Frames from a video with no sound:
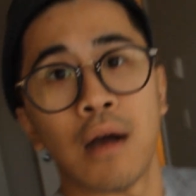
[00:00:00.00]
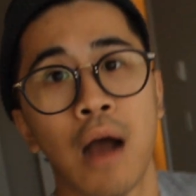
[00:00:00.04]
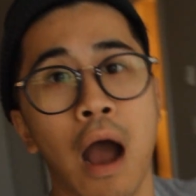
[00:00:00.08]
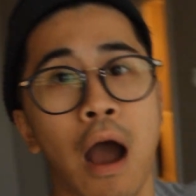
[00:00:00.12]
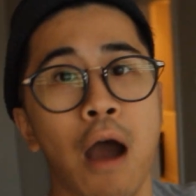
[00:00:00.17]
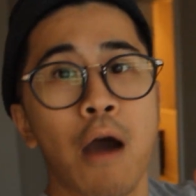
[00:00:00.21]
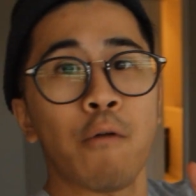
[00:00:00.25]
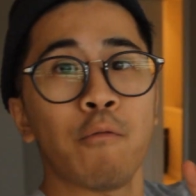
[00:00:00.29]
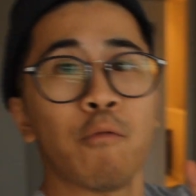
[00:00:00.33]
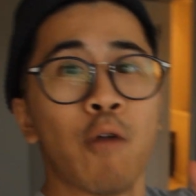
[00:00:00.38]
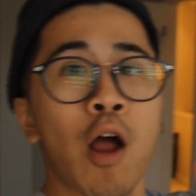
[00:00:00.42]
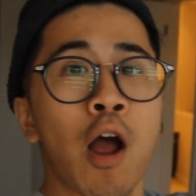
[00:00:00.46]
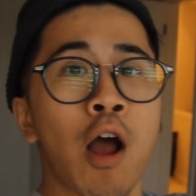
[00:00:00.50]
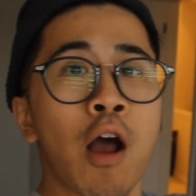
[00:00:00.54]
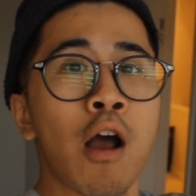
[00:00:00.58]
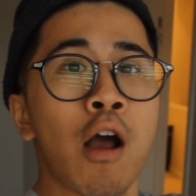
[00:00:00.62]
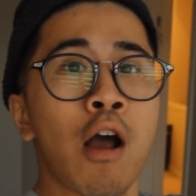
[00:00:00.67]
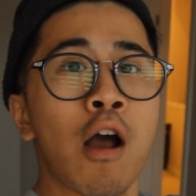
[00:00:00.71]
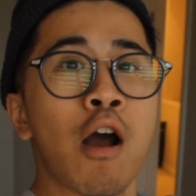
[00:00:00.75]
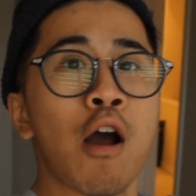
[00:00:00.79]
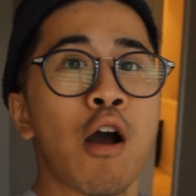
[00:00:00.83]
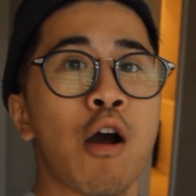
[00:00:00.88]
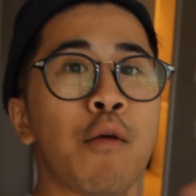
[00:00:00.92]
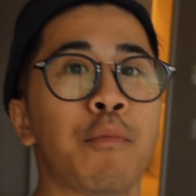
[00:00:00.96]

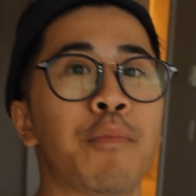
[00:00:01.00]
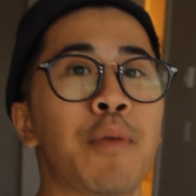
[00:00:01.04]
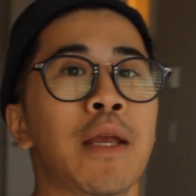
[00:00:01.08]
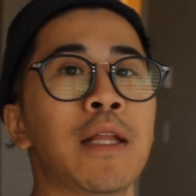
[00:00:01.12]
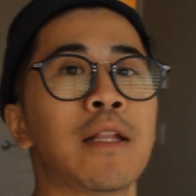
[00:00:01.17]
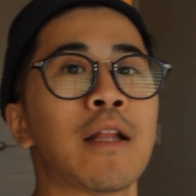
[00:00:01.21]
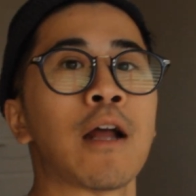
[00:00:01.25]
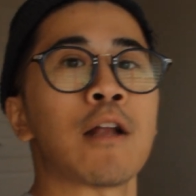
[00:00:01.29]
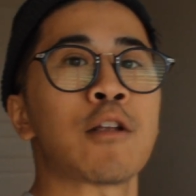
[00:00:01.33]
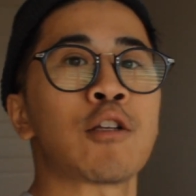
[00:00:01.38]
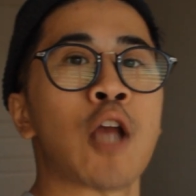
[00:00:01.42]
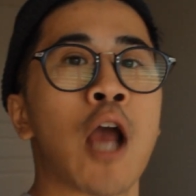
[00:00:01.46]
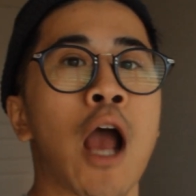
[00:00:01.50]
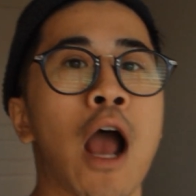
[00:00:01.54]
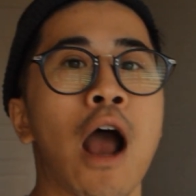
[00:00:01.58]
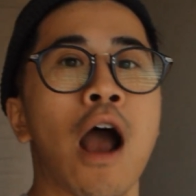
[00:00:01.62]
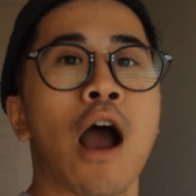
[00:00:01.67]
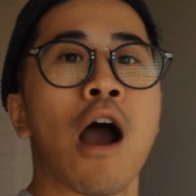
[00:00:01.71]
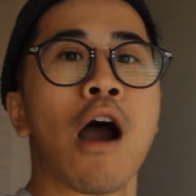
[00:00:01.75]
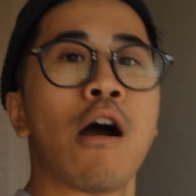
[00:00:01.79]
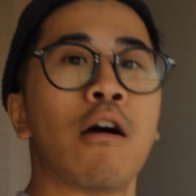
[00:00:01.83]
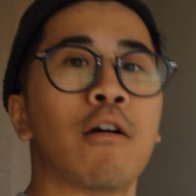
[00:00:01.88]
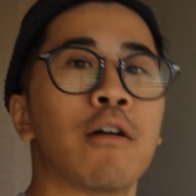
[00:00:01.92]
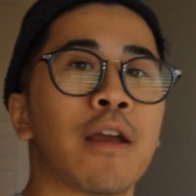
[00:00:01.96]
Hello, Mama
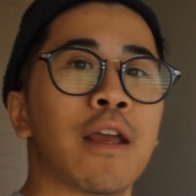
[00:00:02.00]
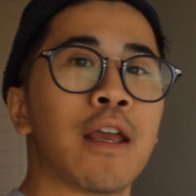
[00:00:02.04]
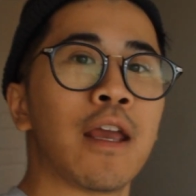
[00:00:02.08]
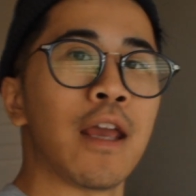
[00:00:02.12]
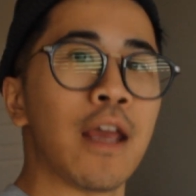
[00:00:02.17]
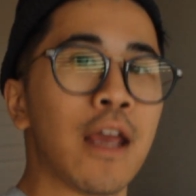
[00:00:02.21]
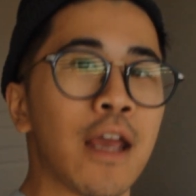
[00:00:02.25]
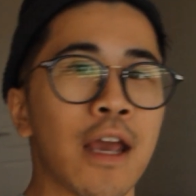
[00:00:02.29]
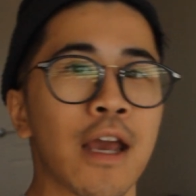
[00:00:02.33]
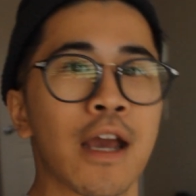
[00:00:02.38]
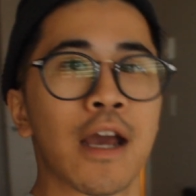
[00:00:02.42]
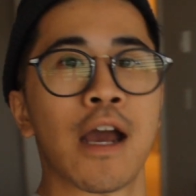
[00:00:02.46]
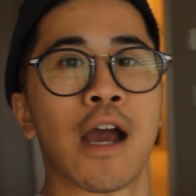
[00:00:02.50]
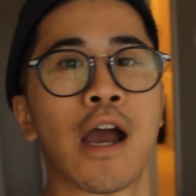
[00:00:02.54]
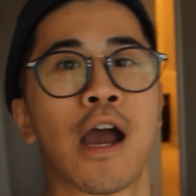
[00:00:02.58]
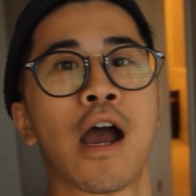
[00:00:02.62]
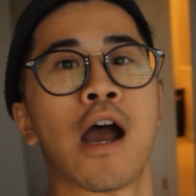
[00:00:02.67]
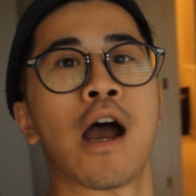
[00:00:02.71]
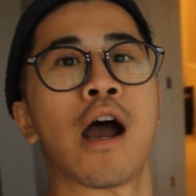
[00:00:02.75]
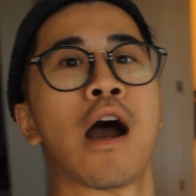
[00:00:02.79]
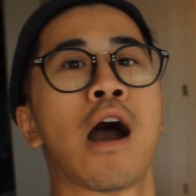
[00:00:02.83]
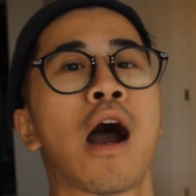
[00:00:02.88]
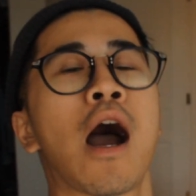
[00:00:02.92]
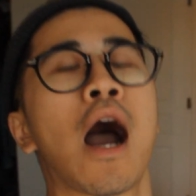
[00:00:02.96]
Chao here.
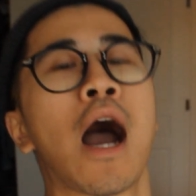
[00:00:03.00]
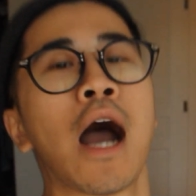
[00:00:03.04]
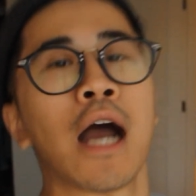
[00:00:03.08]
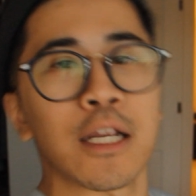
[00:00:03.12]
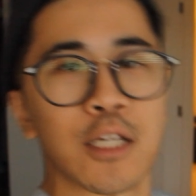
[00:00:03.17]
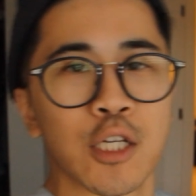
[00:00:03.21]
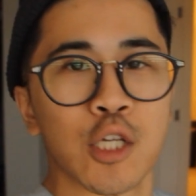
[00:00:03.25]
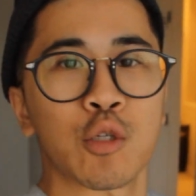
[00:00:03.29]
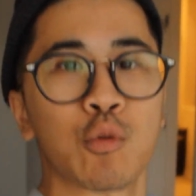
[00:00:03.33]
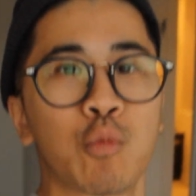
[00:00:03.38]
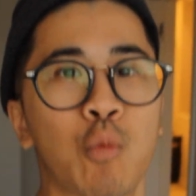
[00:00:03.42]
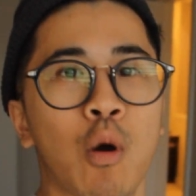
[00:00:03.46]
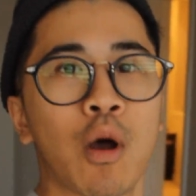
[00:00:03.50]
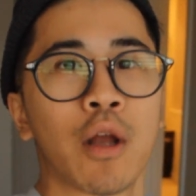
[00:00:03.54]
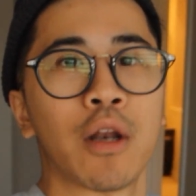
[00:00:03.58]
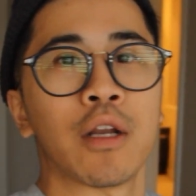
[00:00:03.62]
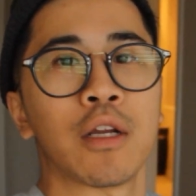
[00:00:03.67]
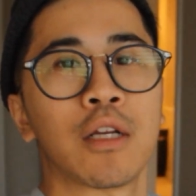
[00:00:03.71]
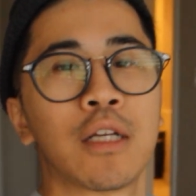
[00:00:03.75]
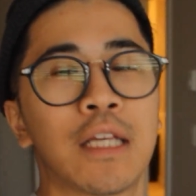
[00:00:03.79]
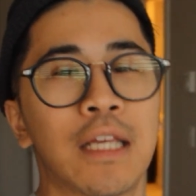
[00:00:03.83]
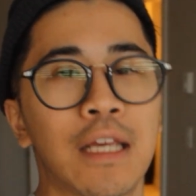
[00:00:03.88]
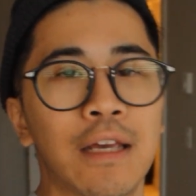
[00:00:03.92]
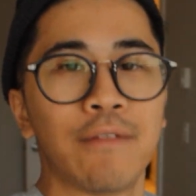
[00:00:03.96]
I just want
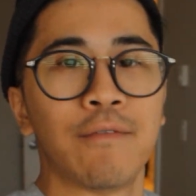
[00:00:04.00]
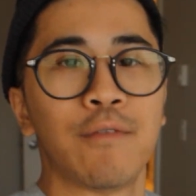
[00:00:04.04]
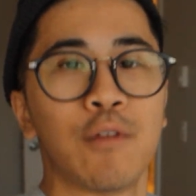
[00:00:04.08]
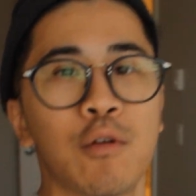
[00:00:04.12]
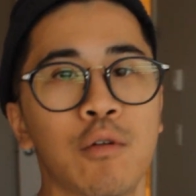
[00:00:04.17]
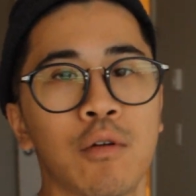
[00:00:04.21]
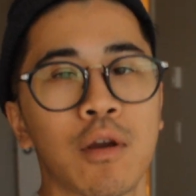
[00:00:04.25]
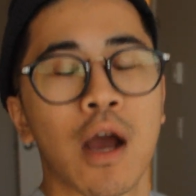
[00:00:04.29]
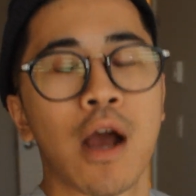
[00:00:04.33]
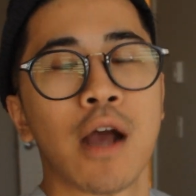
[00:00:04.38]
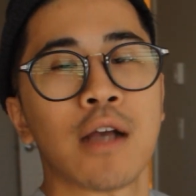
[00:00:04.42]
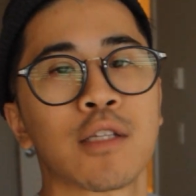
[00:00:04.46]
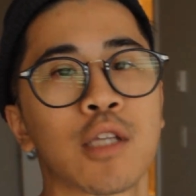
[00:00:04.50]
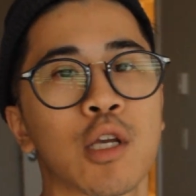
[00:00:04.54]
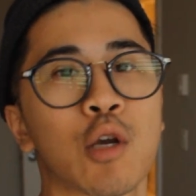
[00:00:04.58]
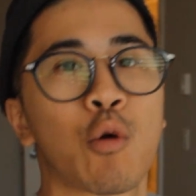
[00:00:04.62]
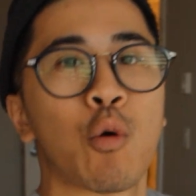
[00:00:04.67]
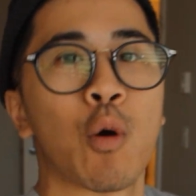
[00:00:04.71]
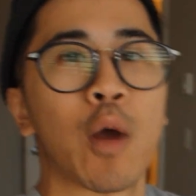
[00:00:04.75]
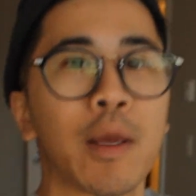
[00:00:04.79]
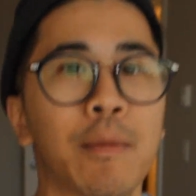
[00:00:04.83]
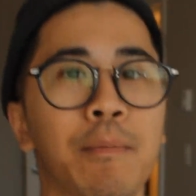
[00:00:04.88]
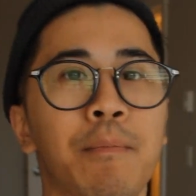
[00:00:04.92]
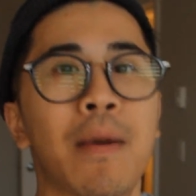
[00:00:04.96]
to give you guys a
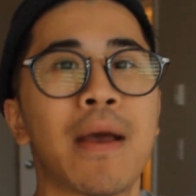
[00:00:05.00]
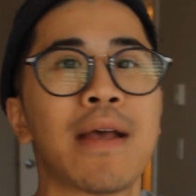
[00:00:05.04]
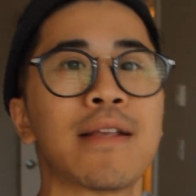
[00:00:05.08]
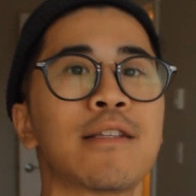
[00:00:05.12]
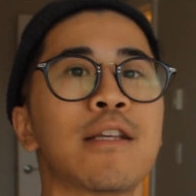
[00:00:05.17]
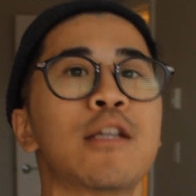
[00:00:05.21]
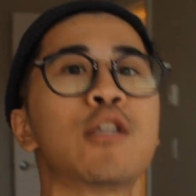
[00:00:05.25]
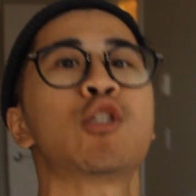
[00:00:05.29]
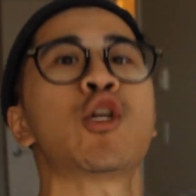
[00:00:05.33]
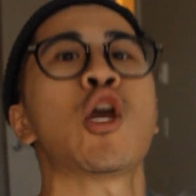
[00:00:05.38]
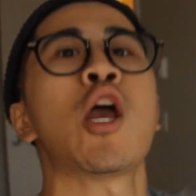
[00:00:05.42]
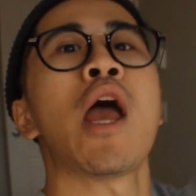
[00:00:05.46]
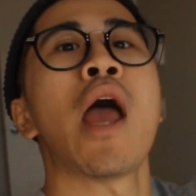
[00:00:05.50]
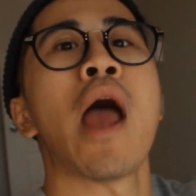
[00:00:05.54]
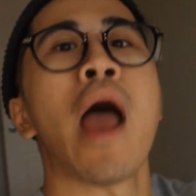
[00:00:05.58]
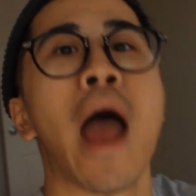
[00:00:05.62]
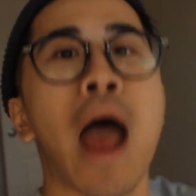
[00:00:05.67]
quick message.